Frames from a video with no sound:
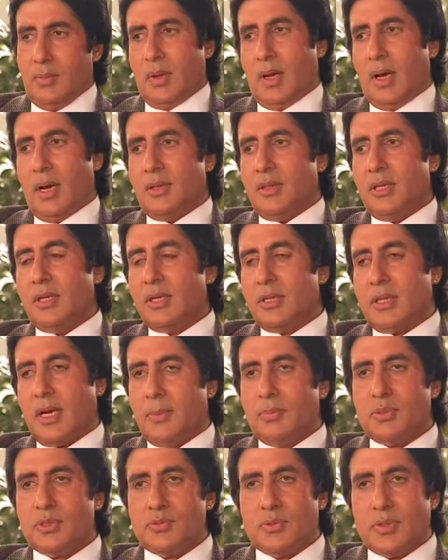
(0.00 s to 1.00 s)
I think it
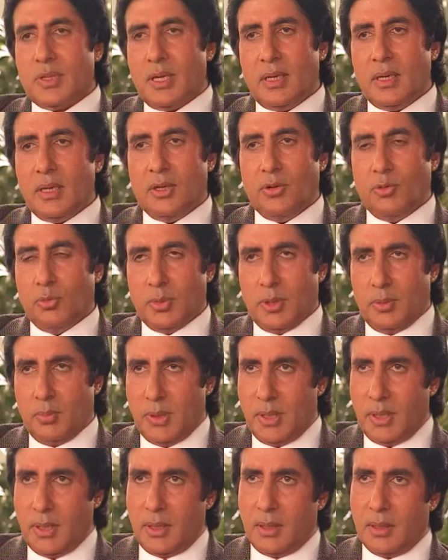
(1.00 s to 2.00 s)
happens with any human
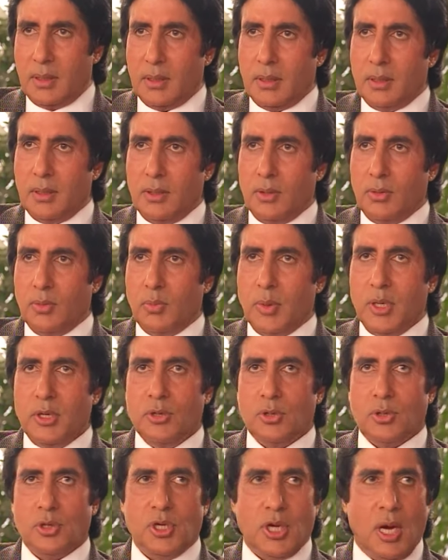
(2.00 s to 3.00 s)
being you know, when
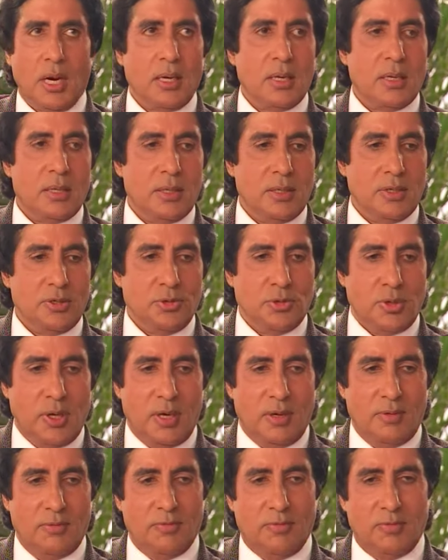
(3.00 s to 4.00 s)
you're younger, you
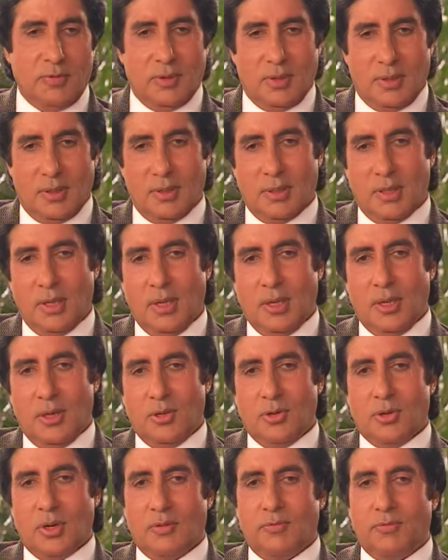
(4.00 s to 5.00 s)
have uh,
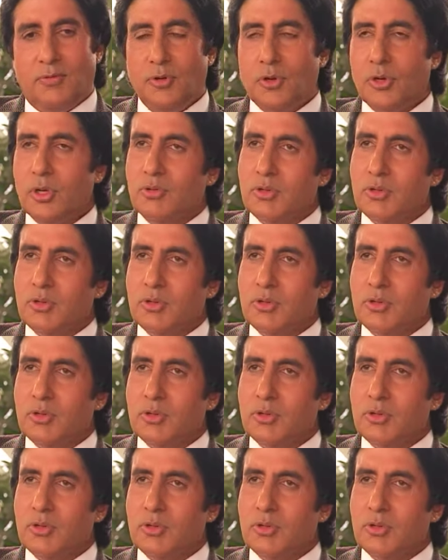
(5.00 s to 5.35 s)
you have fewer